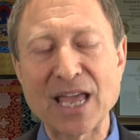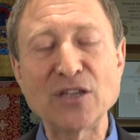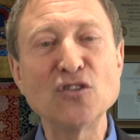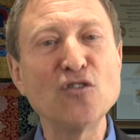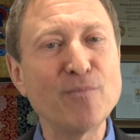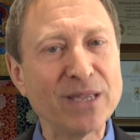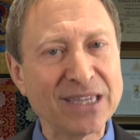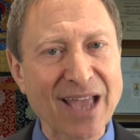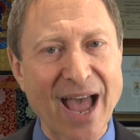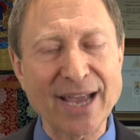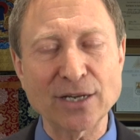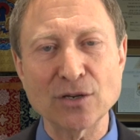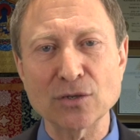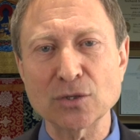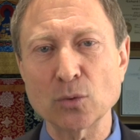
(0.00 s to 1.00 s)
that you've been
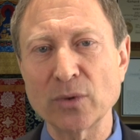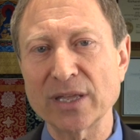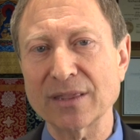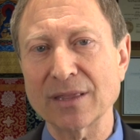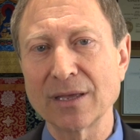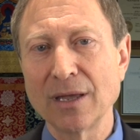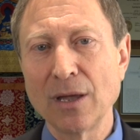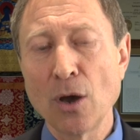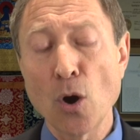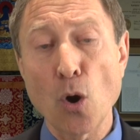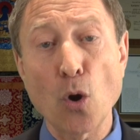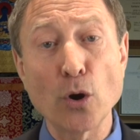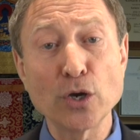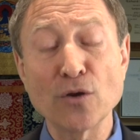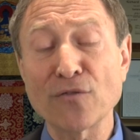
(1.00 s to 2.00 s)
diagnosed with
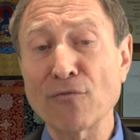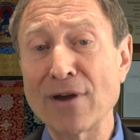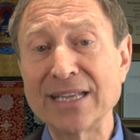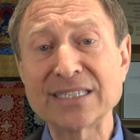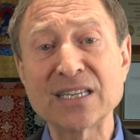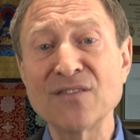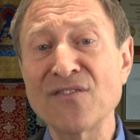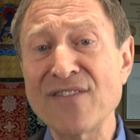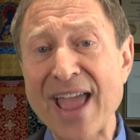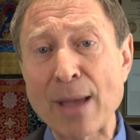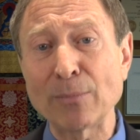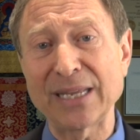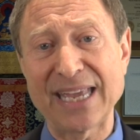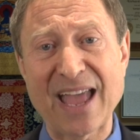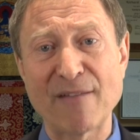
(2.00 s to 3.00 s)
or your friends and
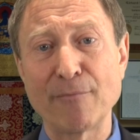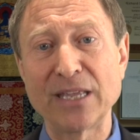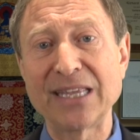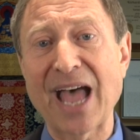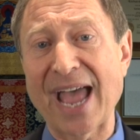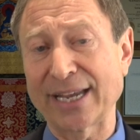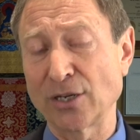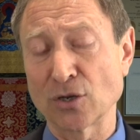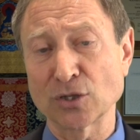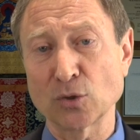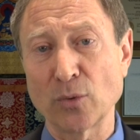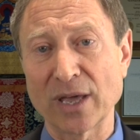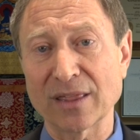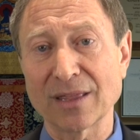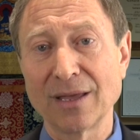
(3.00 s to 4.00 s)
family have been
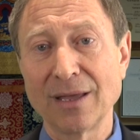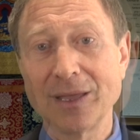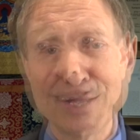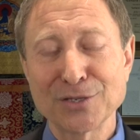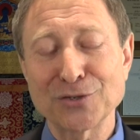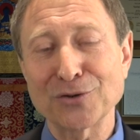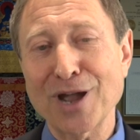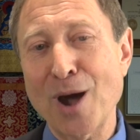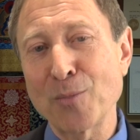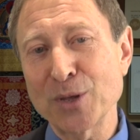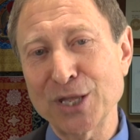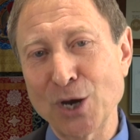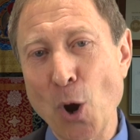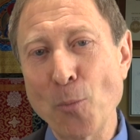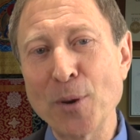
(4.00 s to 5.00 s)
diagnosed with. So come
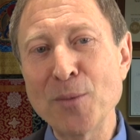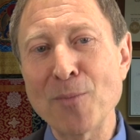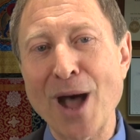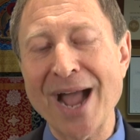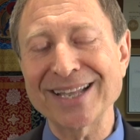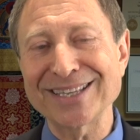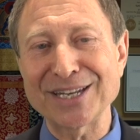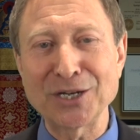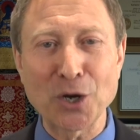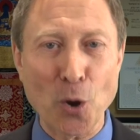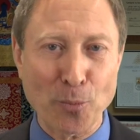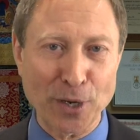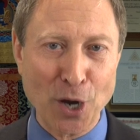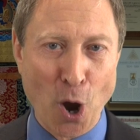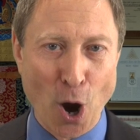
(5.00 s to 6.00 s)
with an open mind and an
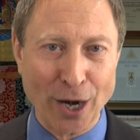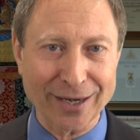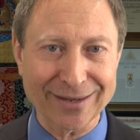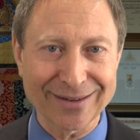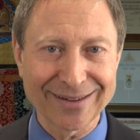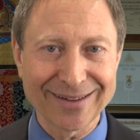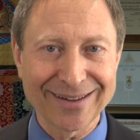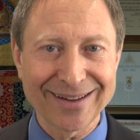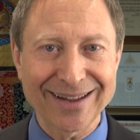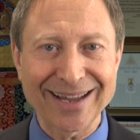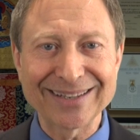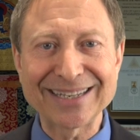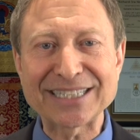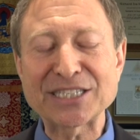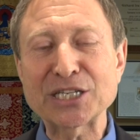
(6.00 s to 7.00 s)
open heart,
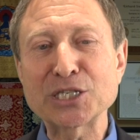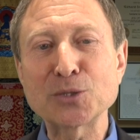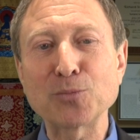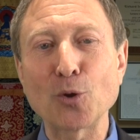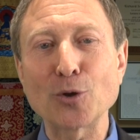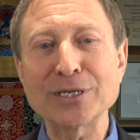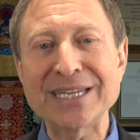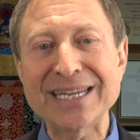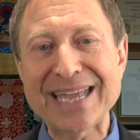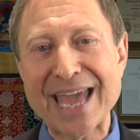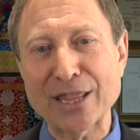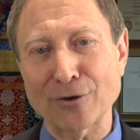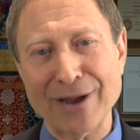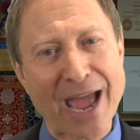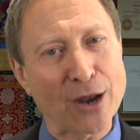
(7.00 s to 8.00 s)
and let's explore
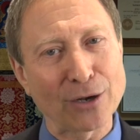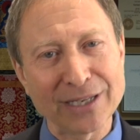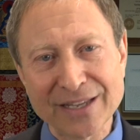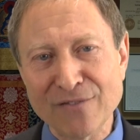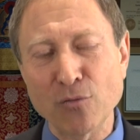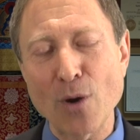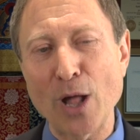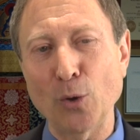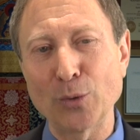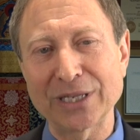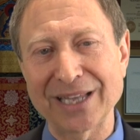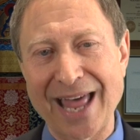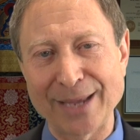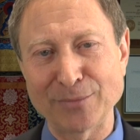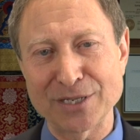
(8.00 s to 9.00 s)
together how to live well
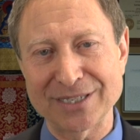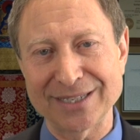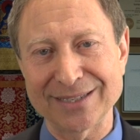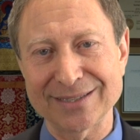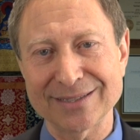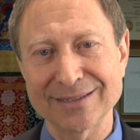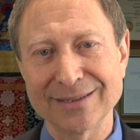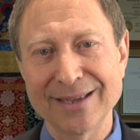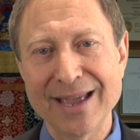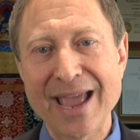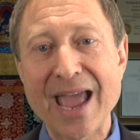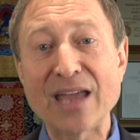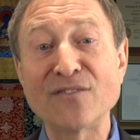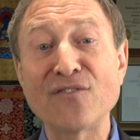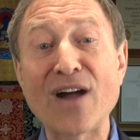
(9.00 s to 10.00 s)
with Lyme disease
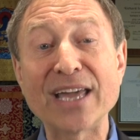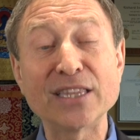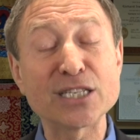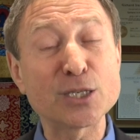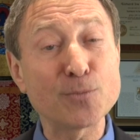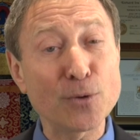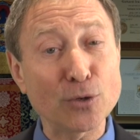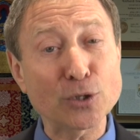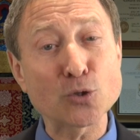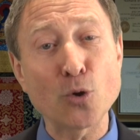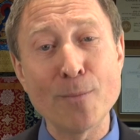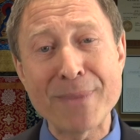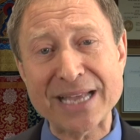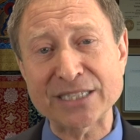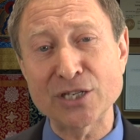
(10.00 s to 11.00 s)
and find the
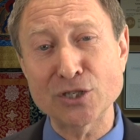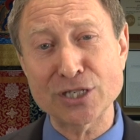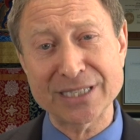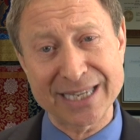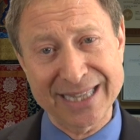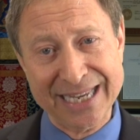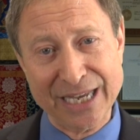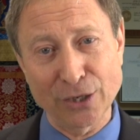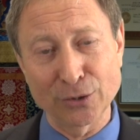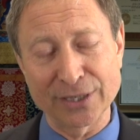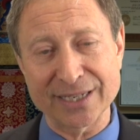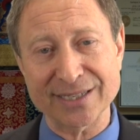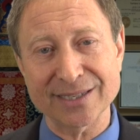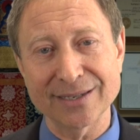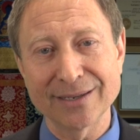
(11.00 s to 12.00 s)
spiritual messages in the
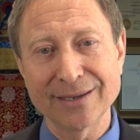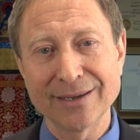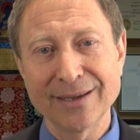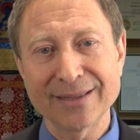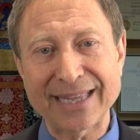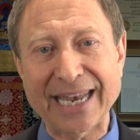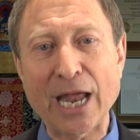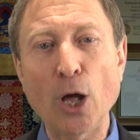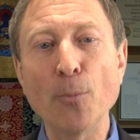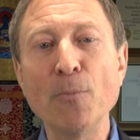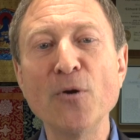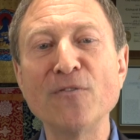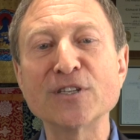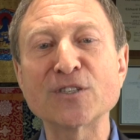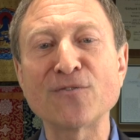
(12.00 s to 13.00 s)
illness that help
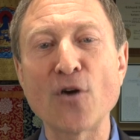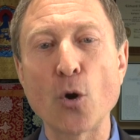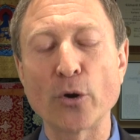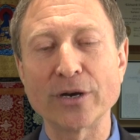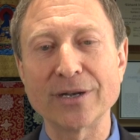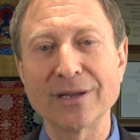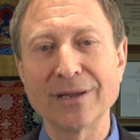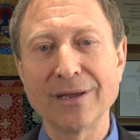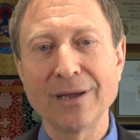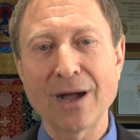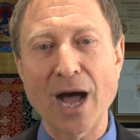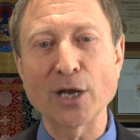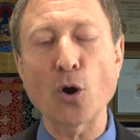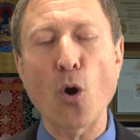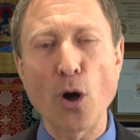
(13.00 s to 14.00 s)
move us forward
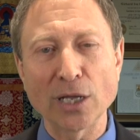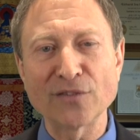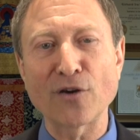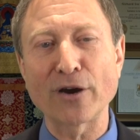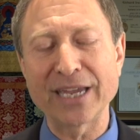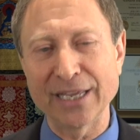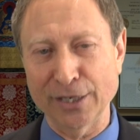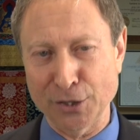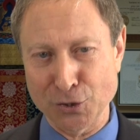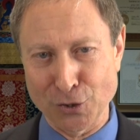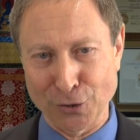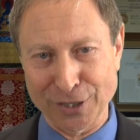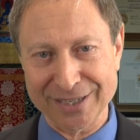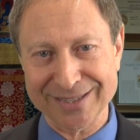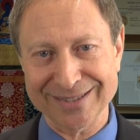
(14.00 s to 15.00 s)
on all of our healing
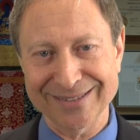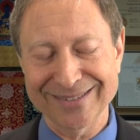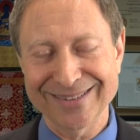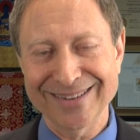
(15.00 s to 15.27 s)
journeys.